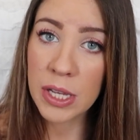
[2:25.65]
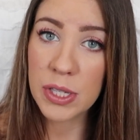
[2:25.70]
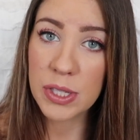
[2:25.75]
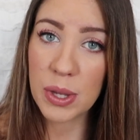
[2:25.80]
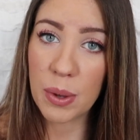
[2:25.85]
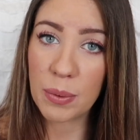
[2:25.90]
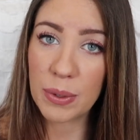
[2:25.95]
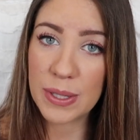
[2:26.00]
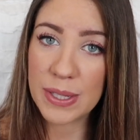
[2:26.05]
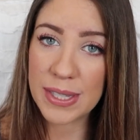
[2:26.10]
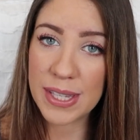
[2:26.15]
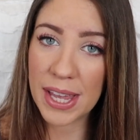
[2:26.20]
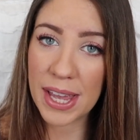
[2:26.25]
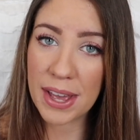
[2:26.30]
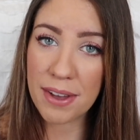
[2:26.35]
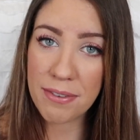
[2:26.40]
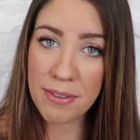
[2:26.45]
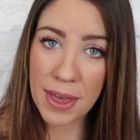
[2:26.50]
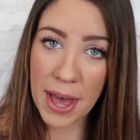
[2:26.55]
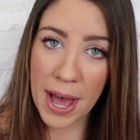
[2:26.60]
So we'll
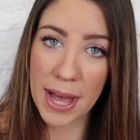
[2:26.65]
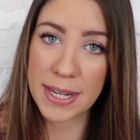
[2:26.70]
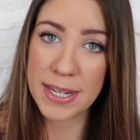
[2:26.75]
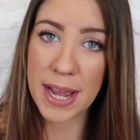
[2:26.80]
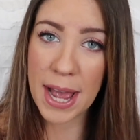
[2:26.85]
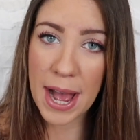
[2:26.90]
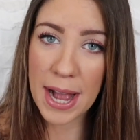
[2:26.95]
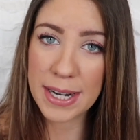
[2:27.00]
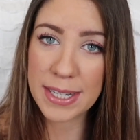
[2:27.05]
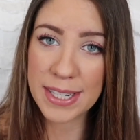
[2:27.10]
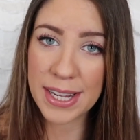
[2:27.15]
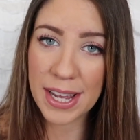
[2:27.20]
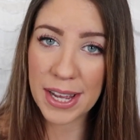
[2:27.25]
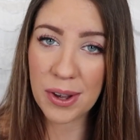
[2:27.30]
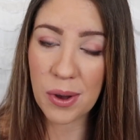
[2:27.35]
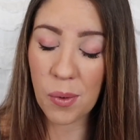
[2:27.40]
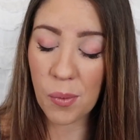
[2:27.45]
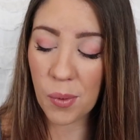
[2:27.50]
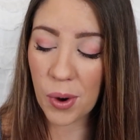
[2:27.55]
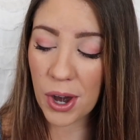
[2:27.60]
see if that
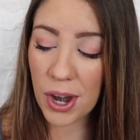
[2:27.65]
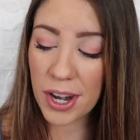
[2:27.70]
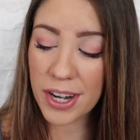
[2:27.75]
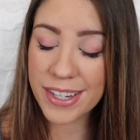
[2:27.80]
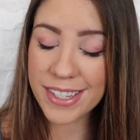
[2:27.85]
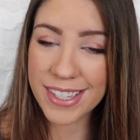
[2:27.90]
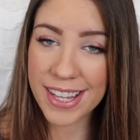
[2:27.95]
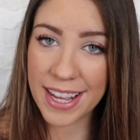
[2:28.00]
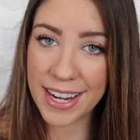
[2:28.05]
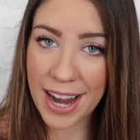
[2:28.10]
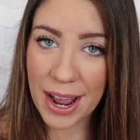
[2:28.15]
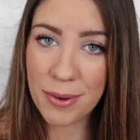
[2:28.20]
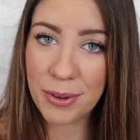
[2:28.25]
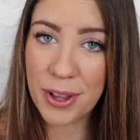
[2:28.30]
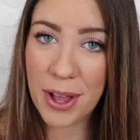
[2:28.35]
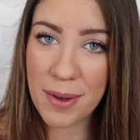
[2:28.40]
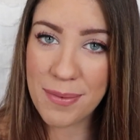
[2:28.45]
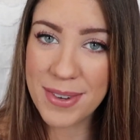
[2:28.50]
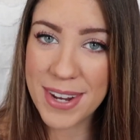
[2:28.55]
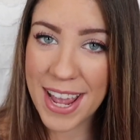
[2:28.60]
tactic works and I will
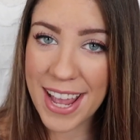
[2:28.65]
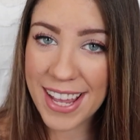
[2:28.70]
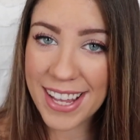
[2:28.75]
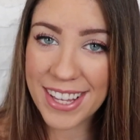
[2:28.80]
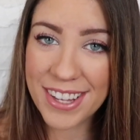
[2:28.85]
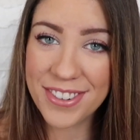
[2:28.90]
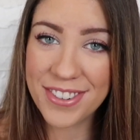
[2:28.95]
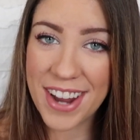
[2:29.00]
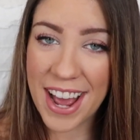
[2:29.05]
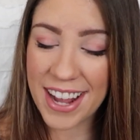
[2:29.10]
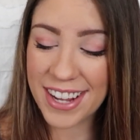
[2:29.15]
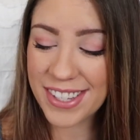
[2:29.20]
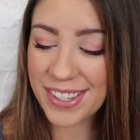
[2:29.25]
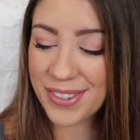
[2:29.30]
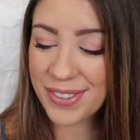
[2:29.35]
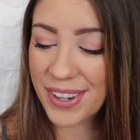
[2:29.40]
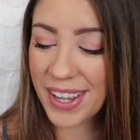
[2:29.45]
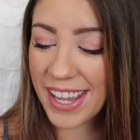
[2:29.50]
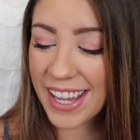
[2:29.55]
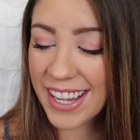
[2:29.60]
update you
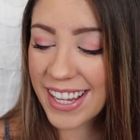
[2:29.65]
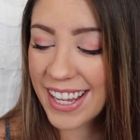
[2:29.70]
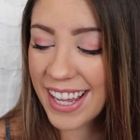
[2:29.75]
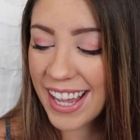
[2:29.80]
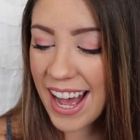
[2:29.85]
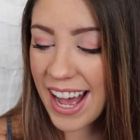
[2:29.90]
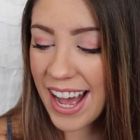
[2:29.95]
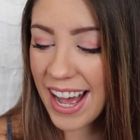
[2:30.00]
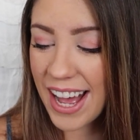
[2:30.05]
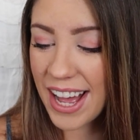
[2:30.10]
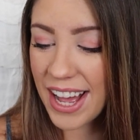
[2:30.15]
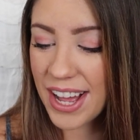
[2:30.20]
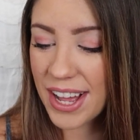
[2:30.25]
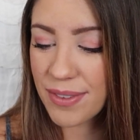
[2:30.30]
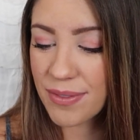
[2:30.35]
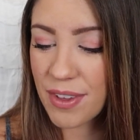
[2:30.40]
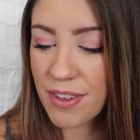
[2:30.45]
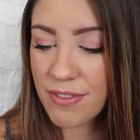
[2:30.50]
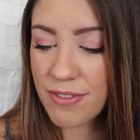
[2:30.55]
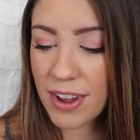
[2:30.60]
next week.
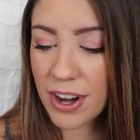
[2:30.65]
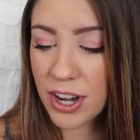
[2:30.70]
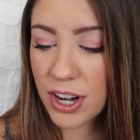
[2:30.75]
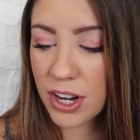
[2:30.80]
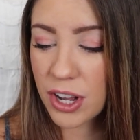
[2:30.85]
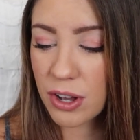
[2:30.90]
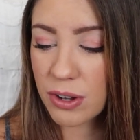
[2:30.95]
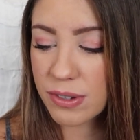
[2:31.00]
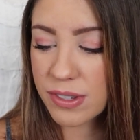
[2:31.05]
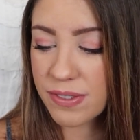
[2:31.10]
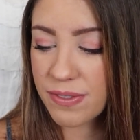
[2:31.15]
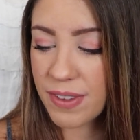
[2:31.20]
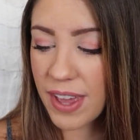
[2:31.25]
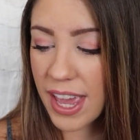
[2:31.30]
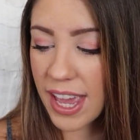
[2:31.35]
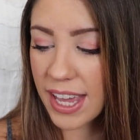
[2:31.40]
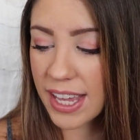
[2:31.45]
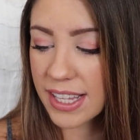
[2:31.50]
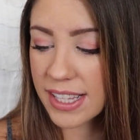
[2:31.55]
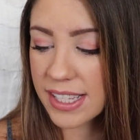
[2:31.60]
Varicose
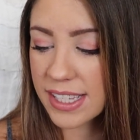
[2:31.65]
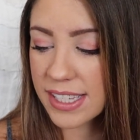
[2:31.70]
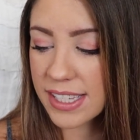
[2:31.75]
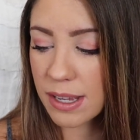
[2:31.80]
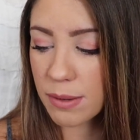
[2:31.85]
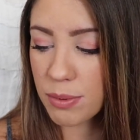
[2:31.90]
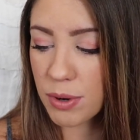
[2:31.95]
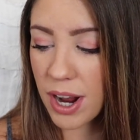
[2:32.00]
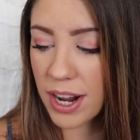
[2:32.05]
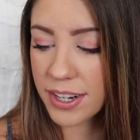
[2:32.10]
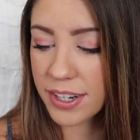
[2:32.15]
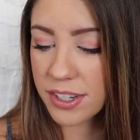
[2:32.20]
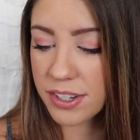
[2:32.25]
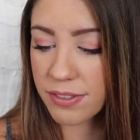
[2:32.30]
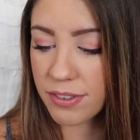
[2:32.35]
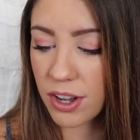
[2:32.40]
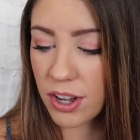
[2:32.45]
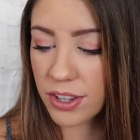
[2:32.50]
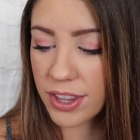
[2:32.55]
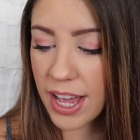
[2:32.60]
veins, a product
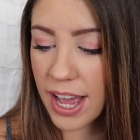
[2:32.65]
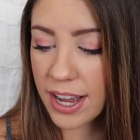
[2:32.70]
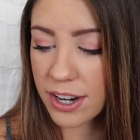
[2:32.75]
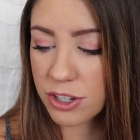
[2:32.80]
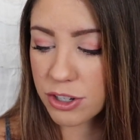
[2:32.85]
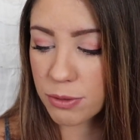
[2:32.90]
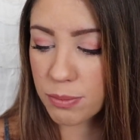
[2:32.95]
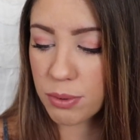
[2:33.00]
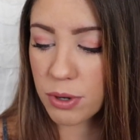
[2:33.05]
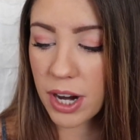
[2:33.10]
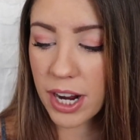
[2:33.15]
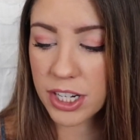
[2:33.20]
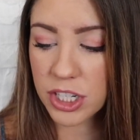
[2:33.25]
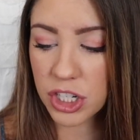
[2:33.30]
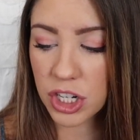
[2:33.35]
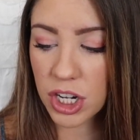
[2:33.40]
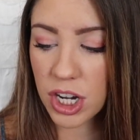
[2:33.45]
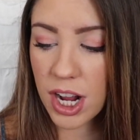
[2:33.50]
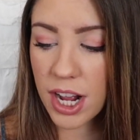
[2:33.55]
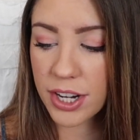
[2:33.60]
of all that extra
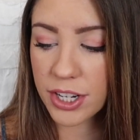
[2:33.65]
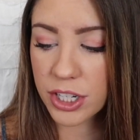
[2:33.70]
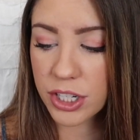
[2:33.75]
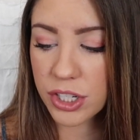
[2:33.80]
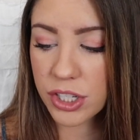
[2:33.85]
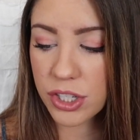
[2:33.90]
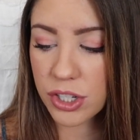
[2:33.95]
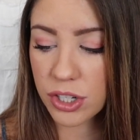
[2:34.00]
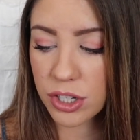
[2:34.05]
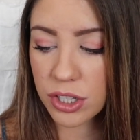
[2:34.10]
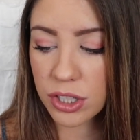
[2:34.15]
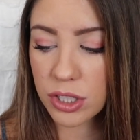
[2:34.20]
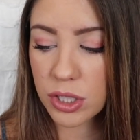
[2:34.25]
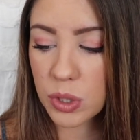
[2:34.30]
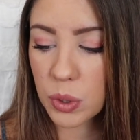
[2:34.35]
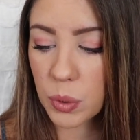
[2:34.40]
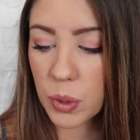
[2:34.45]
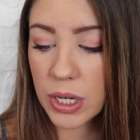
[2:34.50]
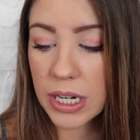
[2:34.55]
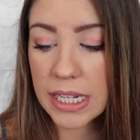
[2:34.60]
pressure on your
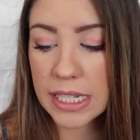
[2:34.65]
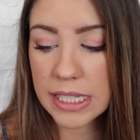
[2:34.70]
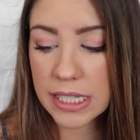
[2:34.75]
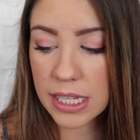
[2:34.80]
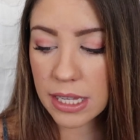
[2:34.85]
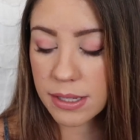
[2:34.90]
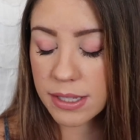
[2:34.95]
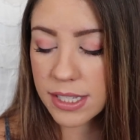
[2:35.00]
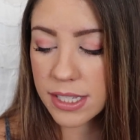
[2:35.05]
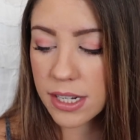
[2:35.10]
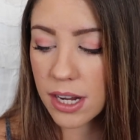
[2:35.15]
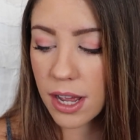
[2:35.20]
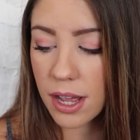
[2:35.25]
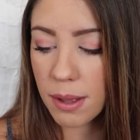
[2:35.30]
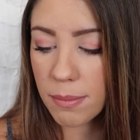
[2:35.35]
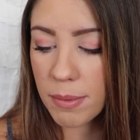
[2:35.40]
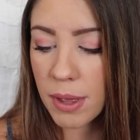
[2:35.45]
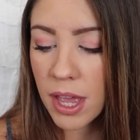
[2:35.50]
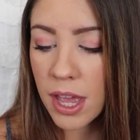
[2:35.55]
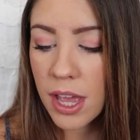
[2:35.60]
circulatory
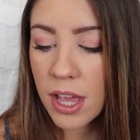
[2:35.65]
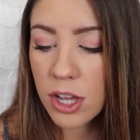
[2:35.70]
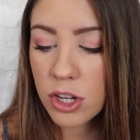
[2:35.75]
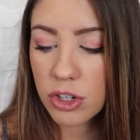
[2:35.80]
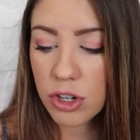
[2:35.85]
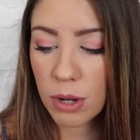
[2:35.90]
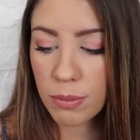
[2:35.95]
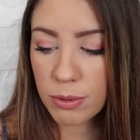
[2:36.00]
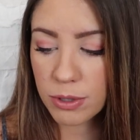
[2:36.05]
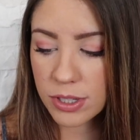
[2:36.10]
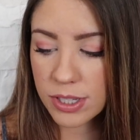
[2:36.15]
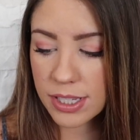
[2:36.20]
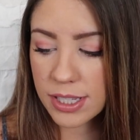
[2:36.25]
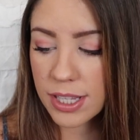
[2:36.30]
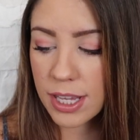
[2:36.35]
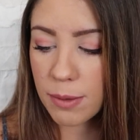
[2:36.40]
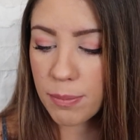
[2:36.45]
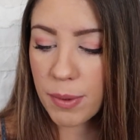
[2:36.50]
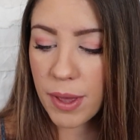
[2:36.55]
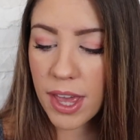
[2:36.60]
system. Trouble
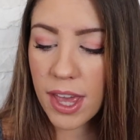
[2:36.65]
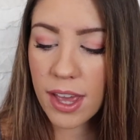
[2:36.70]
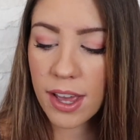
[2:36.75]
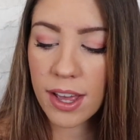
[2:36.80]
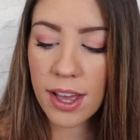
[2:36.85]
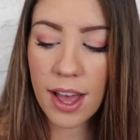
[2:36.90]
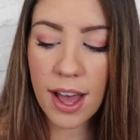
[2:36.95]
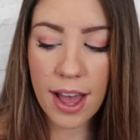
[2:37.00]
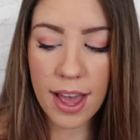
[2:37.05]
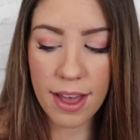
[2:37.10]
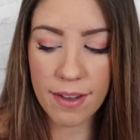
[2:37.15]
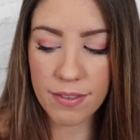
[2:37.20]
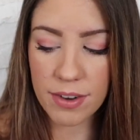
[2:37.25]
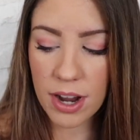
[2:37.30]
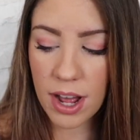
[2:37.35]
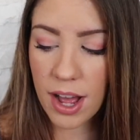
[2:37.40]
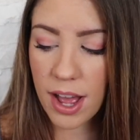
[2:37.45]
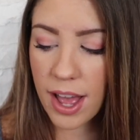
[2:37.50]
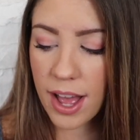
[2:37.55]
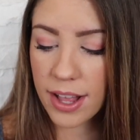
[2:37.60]
sleeping, I have
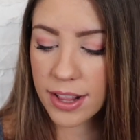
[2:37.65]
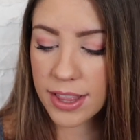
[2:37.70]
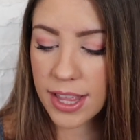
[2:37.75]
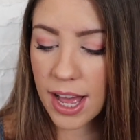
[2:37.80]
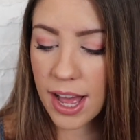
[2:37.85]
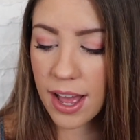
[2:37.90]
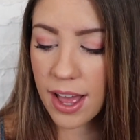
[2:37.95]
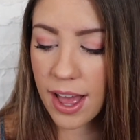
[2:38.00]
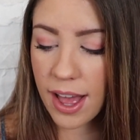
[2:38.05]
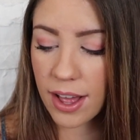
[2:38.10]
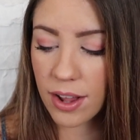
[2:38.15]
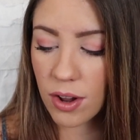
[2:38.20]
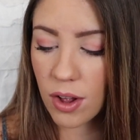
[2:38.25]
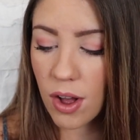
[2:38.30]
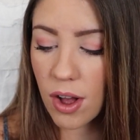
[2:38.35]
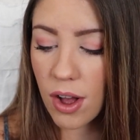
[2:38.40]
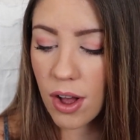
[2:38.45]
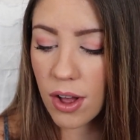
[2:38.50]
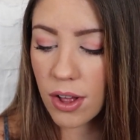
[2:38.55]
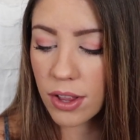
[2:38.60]
not had that at
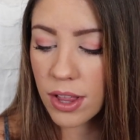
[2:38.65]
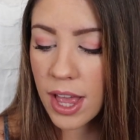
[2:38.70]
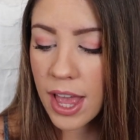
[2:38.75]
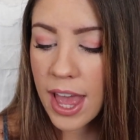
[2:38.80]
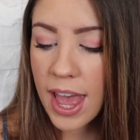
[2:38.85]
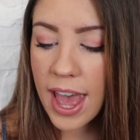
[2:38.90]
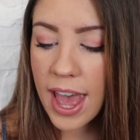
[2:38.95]
all.